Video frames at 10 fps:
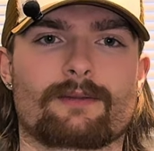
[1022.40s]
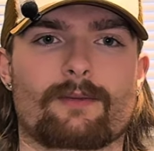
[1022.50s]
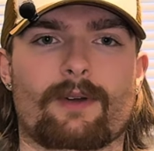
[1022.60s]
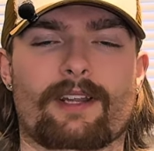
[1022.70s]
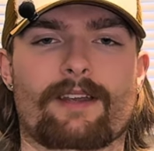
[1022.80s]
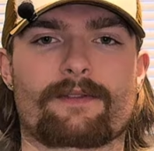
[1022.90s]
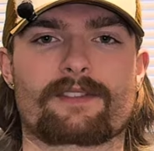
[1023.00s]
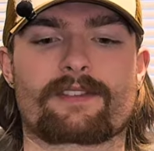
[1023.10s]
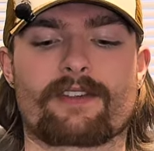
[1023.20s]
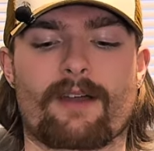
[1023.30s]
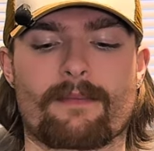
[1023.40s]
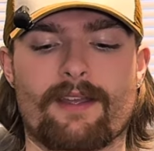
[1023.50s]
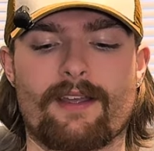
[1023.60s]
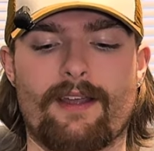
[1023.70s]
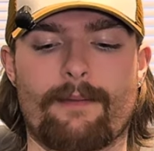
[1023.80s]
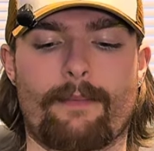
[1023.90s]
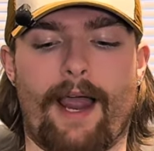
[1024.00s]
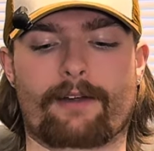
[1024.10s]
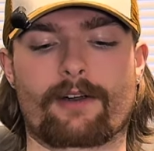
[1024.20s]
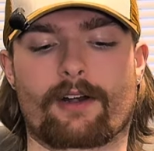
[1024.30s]
want to give some
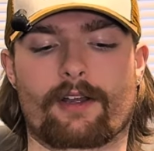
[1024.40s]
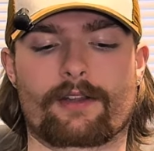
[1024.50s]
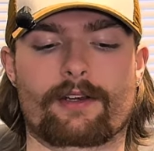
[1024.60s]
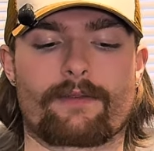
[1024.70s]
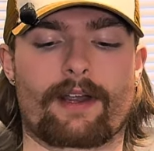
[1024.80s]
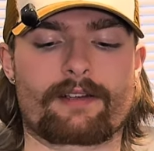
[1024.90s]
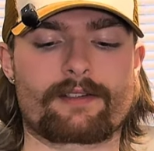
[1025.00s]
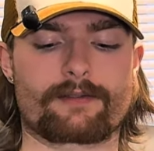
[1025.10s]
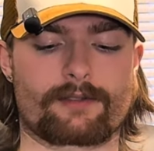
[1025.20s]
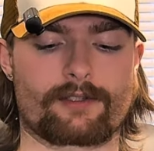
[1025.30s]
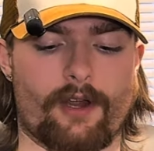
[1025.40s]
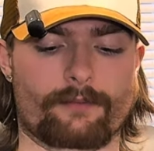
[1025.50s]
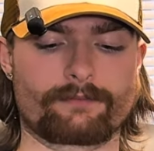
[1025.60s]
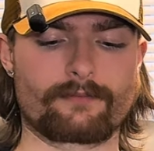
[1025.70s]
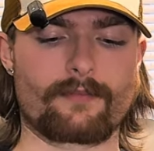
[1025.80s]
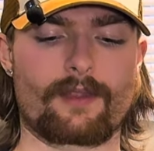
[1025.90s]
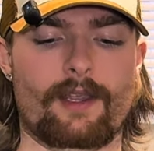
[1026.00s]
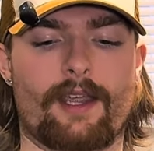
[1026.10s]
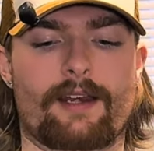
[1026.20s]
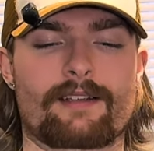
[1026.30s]
background on the device. So
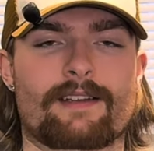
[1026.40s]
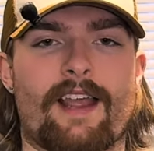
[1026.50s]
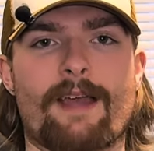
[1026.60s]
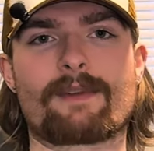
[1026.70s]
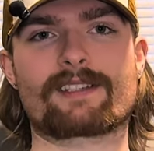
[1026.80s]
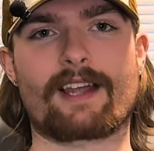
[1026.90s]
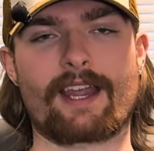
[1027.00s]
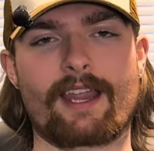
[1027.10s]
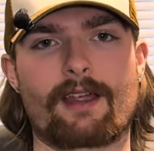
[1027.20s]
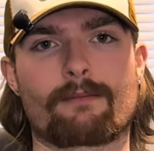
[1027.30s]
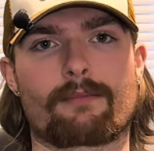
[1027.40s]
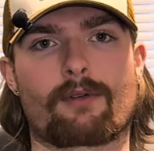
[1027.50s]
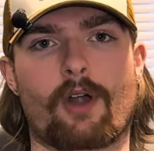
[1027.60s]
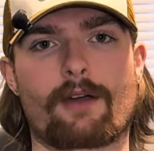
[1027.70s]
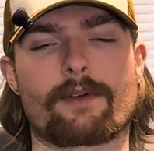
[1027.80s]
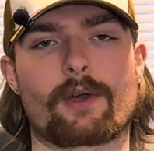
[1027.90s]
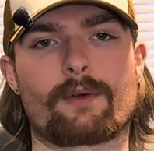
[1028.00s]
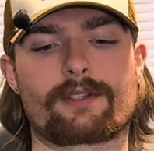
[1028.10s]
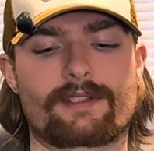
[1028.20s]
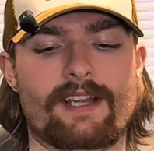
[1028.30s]
it is an MSI Bravo
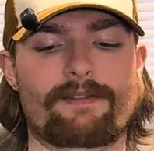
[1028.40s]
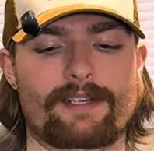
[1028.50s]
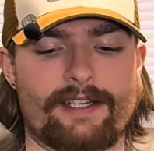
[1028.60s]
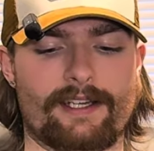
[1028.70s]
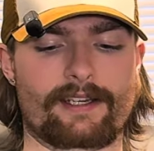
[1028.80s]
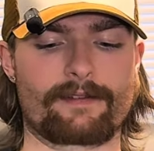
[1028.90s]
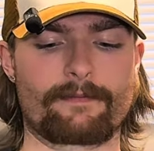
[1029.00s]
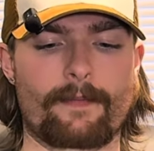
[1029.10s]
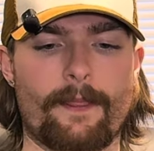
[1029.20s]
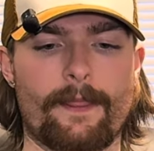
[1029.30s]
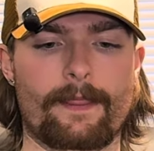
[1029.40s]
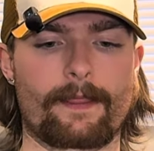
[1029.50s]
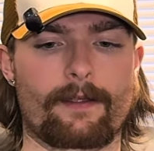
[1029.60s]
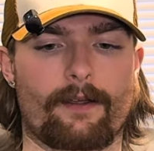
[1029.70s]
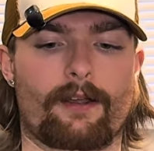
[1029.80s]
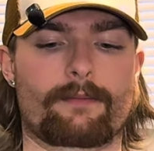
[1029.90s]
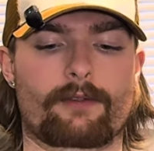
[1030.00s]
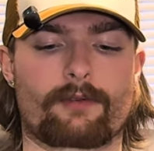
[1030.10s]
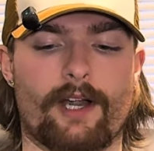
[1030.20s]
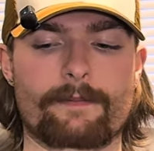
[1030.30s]
17. The
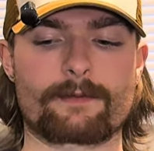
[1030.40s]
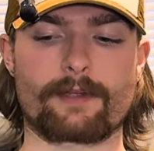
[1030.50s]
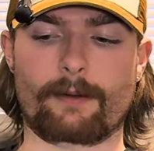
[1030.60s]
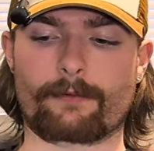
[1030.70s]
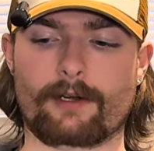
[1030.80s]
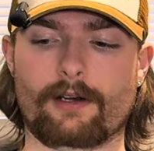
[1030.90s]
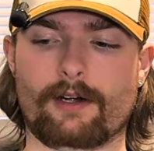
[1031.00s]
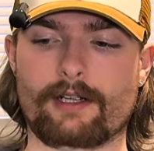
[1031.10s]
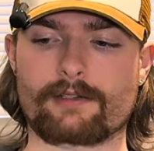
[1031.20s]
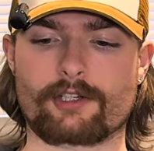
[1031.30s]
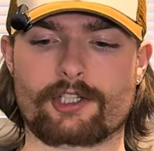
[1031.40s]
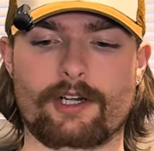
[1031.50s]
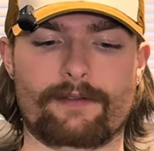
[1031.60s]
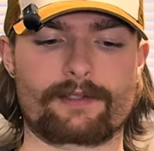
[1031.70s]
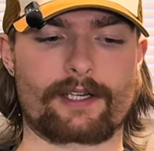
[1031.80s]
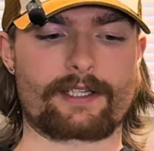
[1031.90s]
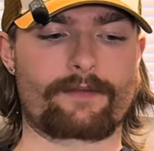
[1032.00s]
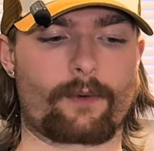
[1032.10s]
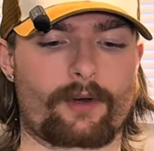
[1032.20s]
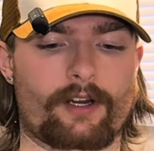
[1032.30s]
RAM's been upgraded on it, so it should have
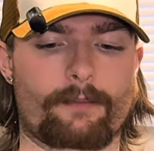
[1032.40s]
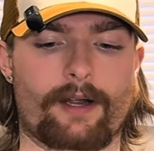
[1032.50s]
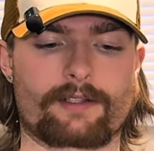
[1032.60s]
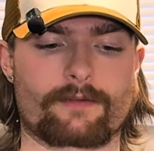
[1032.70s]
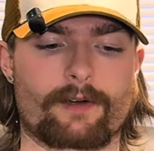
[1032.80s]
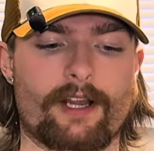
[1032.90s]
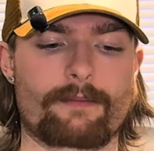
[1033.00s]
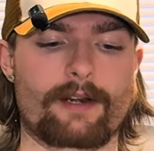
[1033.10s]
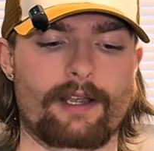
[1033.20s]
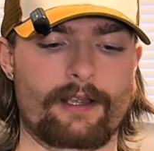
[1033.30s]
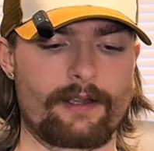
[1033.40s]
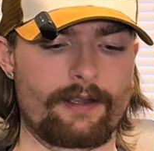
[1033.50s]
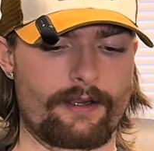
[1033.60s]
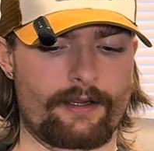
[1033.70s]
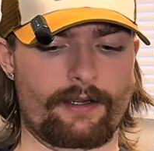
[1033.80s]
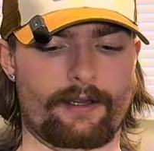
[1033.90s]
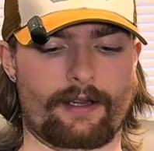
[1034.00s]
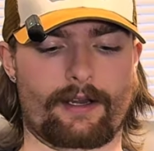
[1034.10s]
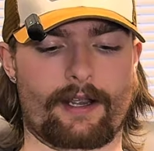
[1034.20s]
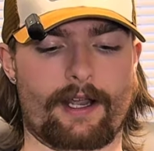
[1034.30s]
64 gigabytes of RAM in it.
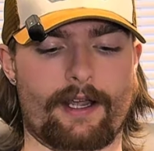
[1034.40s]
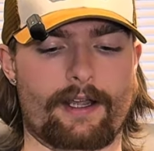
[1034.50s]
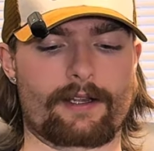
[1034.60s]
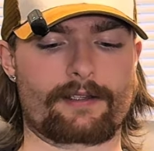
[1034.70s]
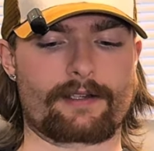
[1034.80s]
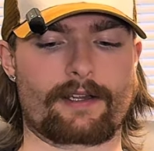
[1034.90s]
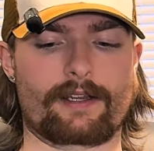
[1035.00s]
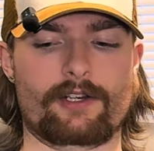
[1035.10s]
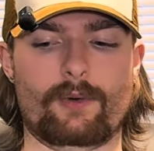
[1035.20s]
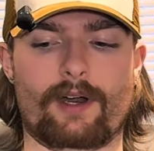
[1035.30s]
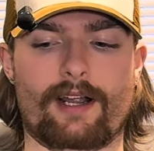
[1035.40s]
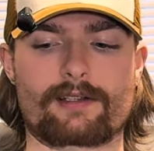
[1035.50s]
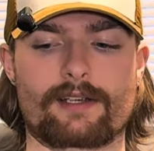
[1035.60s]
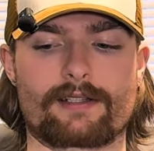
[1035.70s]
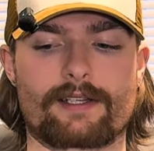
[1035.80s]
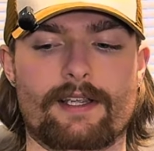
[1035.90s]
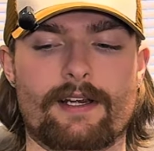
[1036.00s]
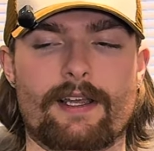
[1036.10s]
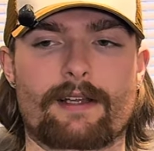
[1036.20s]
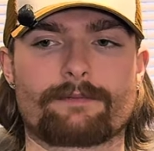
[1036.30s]
It has a newer SSD in
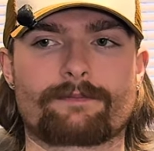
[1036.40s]
it,